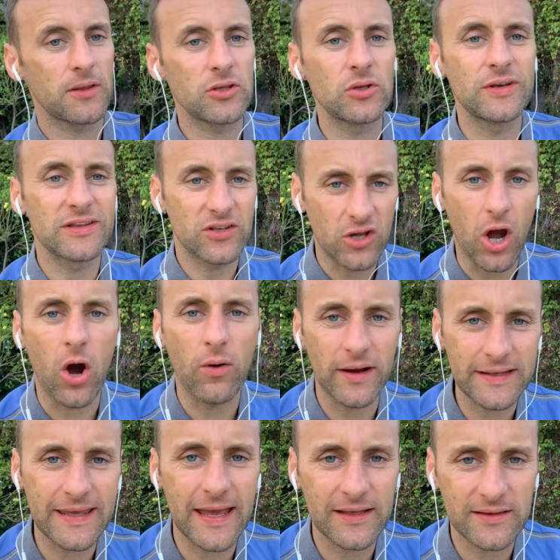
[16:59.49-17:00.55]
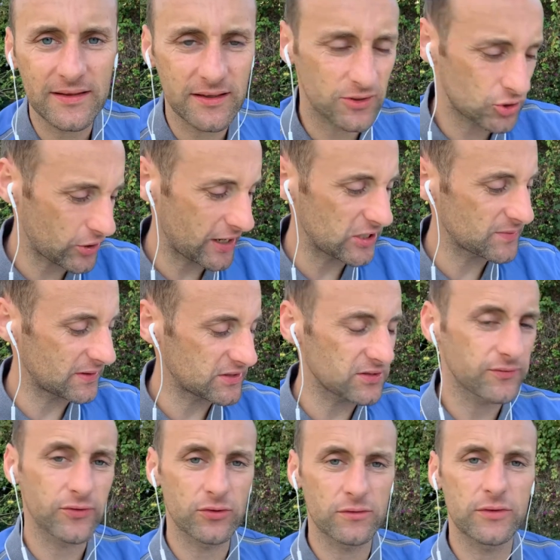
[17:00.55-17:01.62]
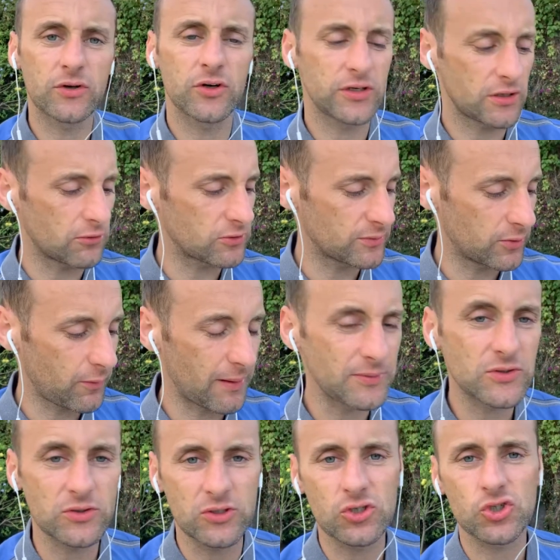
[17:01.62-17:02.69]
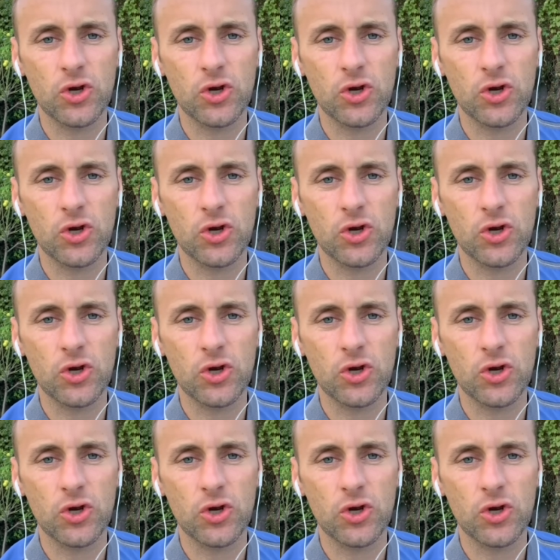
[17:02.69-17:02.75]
You need to go and get the Tradesman Survival Guide. Go to my website,